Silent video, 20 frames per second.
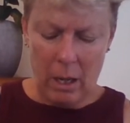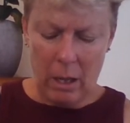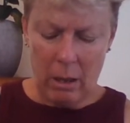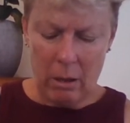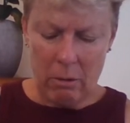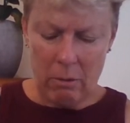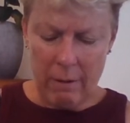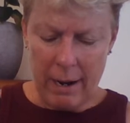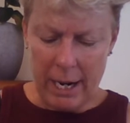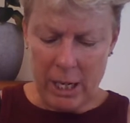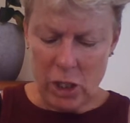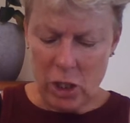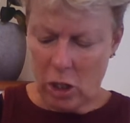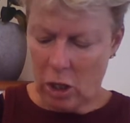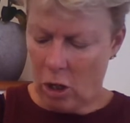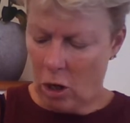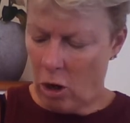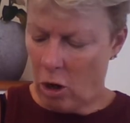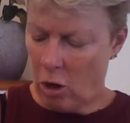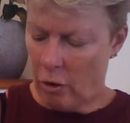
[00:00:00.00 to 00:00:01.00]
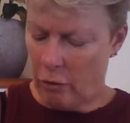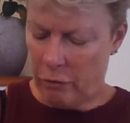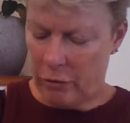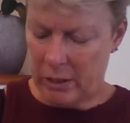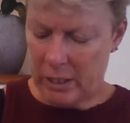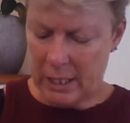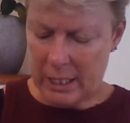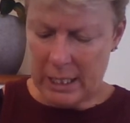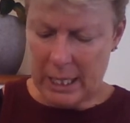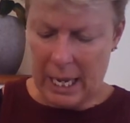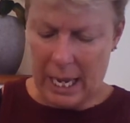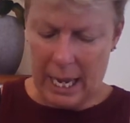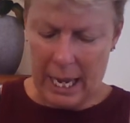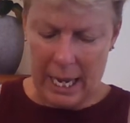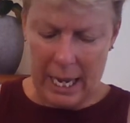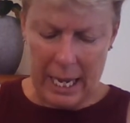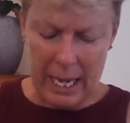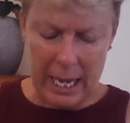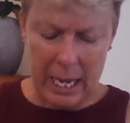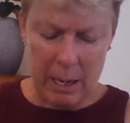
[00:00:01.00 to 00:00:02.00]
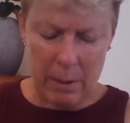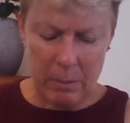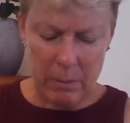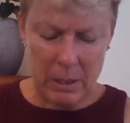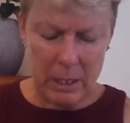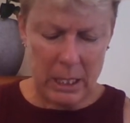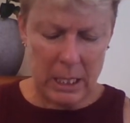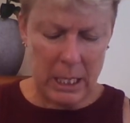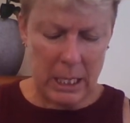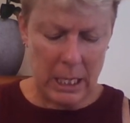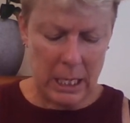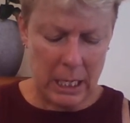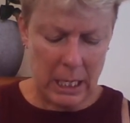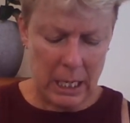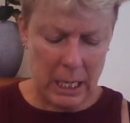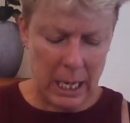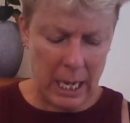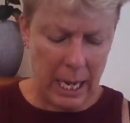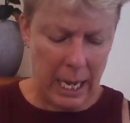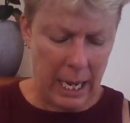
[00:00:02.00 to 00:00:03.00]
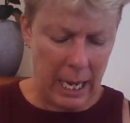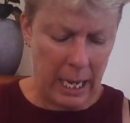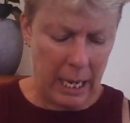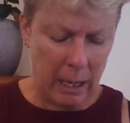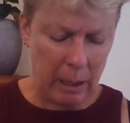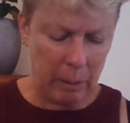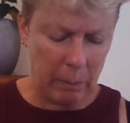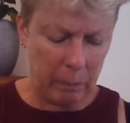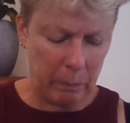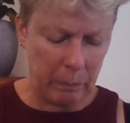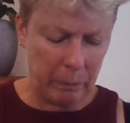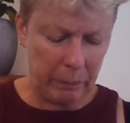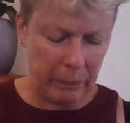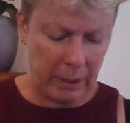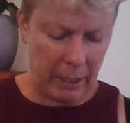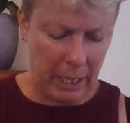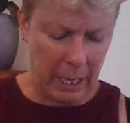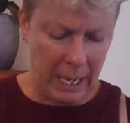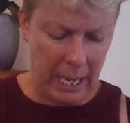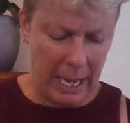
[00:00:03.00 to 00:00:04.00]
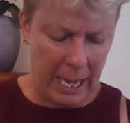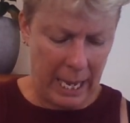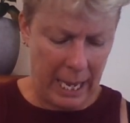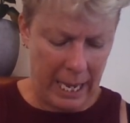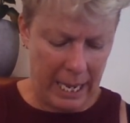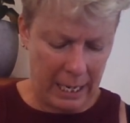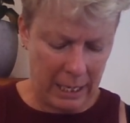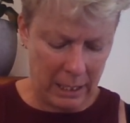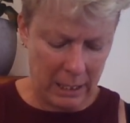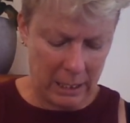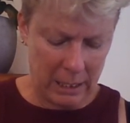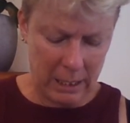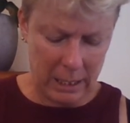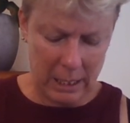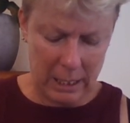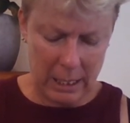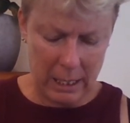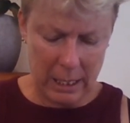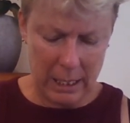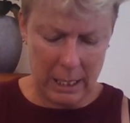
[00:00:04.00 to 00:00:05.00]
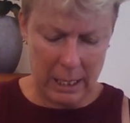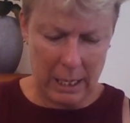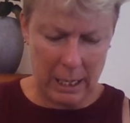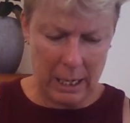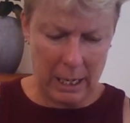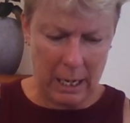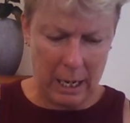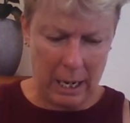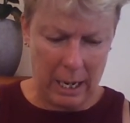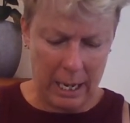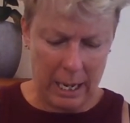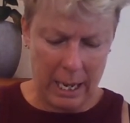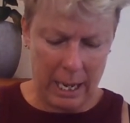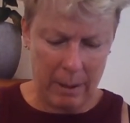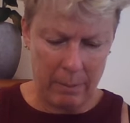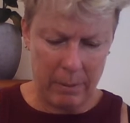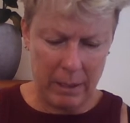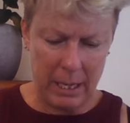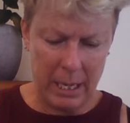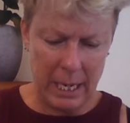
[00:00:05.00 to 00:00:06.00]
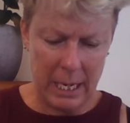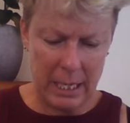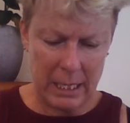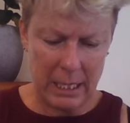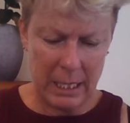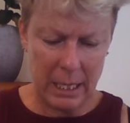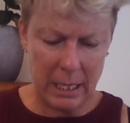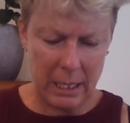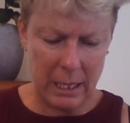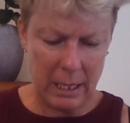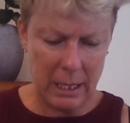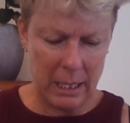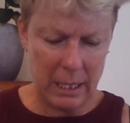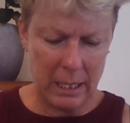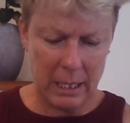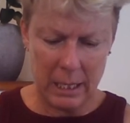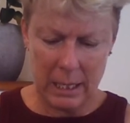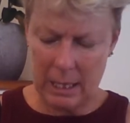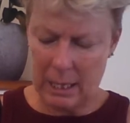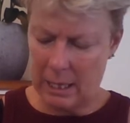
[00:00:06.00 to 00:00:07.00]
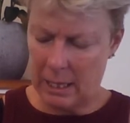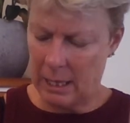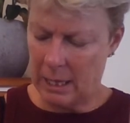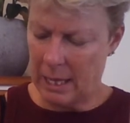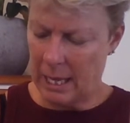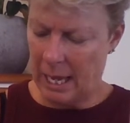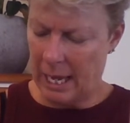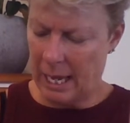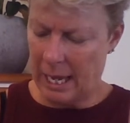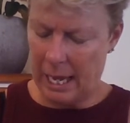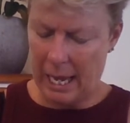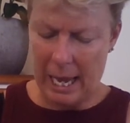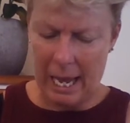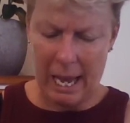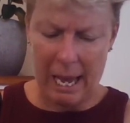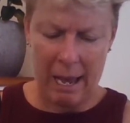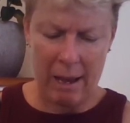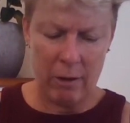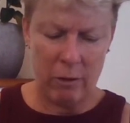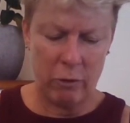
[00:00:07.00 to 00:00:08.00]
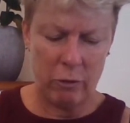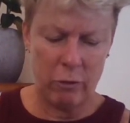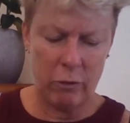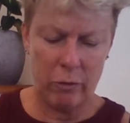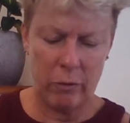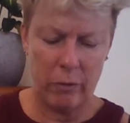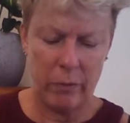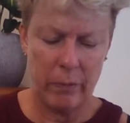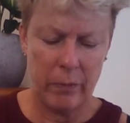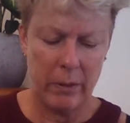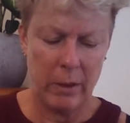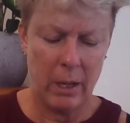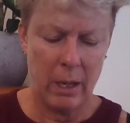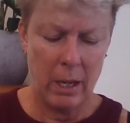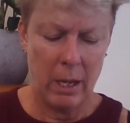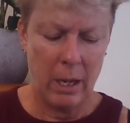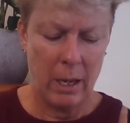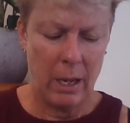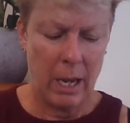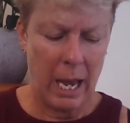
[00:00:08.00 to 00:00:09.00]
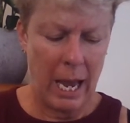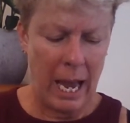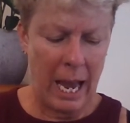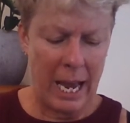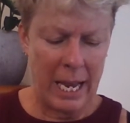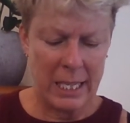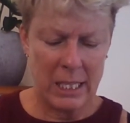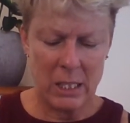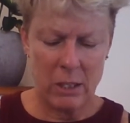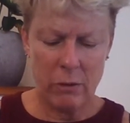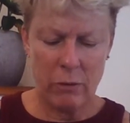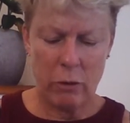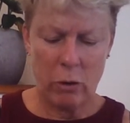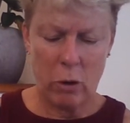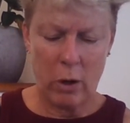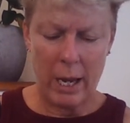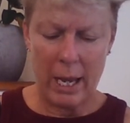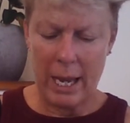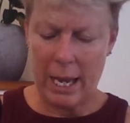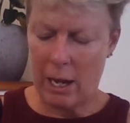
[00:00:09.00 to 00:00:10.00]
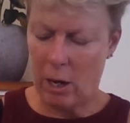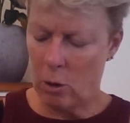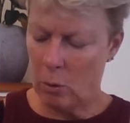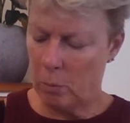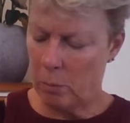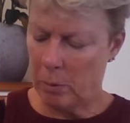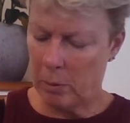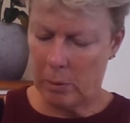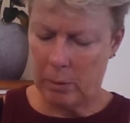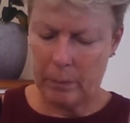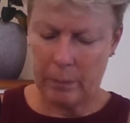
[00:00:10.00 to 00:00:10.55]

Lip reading: The Russian coffers are empty, and I am getting that they have asked for help.